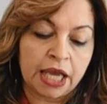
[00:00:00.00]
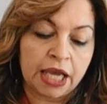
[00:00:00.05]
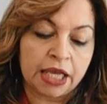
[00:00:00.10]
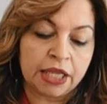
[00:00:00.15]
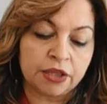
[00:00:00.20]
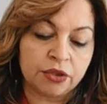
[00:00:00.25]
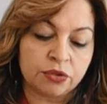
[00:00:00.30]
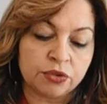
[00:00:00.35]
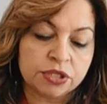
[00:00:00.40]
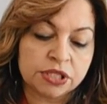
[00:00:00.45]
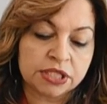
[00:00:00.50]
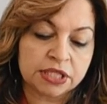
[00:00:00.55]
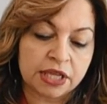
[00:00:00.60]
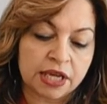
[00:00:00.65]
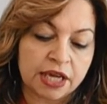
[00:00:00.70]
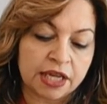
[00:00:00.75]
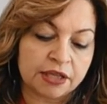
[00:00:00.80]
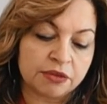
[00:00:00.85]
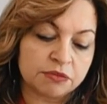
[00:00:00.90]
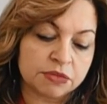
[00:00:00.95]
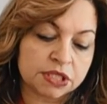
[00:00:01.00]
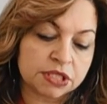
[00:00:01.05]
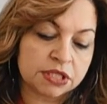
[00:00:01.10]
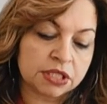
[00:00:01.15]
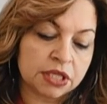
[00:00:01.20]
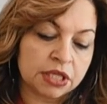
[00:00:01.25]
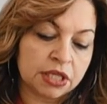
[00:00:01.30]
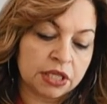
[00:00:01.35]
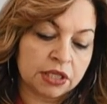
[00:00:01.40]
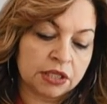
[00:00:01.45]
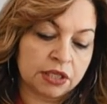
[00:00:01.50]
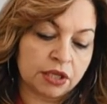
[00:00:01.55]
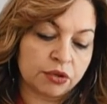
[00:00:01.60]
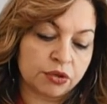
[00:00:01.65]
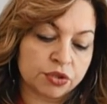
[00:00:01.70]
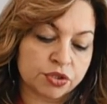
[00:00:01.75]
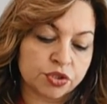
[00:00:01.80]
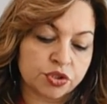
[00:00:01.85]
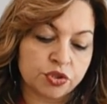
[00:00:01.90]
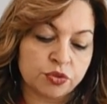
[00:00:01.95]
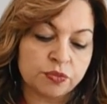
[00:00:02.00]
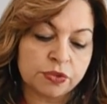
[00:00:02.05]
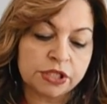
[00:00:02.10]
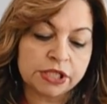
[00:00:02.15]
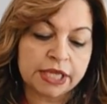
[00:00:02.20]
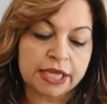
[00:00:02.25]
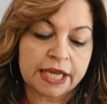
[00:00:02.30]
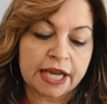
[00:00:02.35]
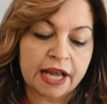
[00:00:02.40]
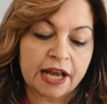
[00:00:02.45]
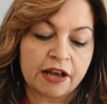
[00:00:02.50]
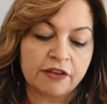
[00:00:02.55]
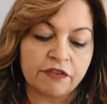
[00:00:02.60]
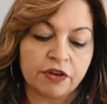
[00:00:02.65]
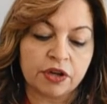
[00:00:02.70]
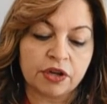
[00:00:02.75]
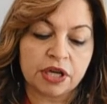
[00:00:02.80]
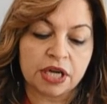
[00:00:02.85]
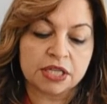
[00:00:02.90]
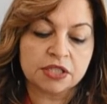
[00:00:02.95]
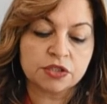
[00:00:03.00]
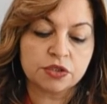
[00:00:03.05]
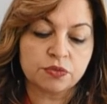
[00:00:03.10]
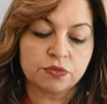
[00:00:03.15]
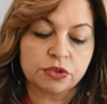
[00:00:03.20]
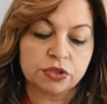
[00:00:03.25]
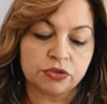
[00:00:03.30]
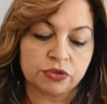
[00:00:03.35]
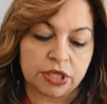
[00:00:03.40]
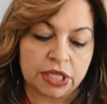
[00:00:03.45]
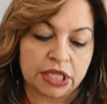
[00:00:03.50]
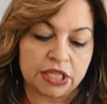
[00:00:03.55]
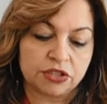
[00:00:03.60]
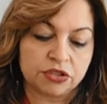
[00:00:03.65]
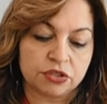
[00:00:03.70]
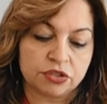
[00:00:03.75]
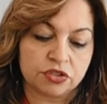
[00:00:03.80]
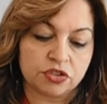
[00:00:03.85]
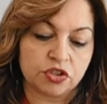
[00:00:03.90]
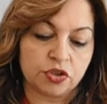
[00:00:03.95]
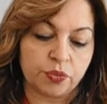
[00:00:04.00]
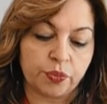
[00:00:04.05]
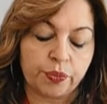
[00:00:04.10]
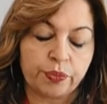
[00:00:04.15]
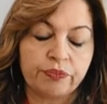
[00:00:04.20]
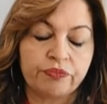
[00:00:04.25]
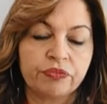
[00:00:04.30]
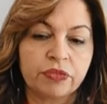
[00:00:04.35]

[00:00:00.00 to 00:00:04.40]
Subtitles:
In those times, the consumer can have a customer relationship.